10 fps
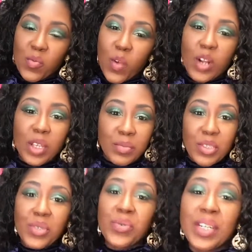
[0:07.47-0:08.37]
welcome
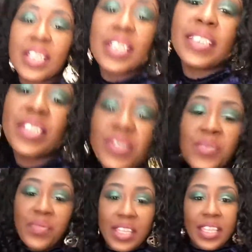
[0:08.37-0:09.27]
to a new
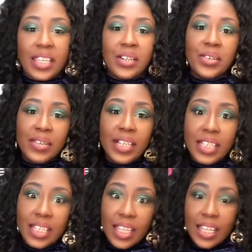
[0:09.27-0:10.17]
video.
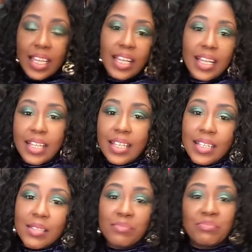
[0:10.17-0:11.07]

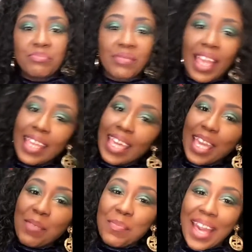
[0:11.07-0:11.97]
I
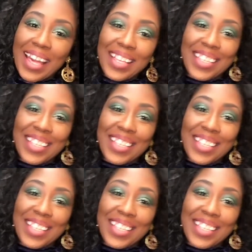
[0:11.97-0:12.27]
came back